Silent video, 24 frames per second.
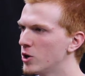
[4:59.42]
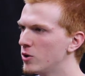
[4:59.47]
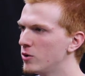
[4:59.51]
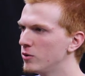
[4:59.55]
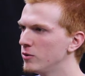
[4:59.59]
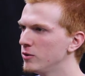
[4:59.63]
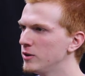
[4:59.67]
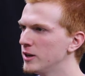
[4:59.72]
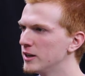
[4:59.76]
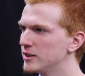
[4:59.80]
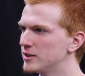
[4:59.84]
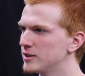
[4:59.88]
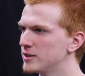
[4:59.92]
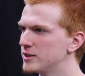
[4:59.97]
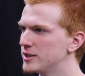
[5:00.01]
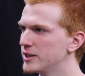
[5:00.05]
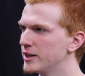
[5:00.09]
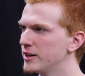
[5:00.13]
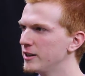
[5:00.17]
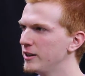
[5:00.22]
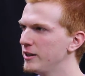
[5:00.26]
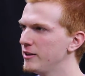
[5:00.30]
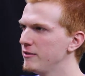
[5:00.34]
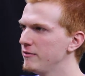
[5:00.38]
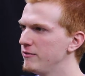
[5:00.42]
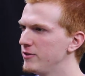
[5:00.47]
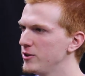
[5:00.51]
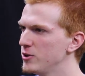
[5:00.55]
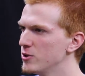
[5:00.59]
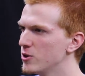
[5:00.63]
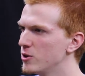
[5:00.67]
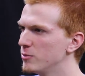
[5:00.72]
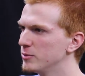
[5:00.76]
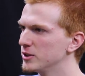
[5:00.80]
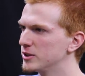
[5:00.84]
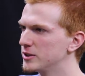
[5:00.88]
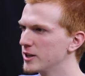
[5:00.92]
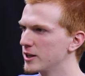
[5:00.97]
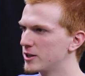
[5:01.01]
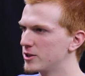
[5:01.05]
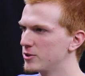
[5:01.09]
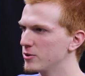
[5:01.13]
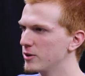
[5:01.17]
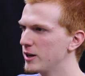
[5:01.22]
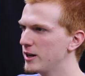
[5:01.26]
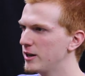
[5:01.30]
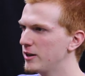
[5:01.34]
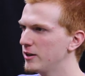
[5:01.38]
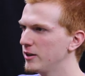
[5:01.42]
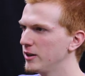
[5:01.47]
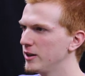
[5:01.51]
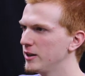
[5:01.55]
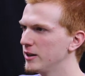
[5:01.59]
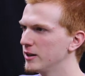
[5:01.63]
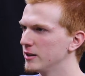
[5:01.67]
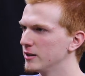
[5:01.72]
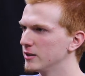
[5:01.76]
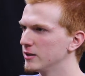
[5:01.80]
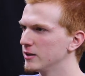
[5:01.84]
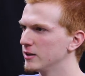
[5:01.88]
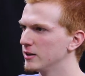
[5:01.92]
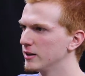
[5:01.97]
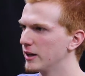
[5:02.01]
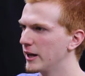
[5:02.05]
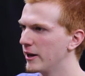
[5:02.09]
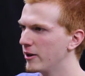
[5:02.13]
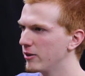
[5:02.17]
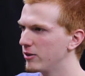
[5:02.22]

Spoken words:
don't necessarily view homosexuality in a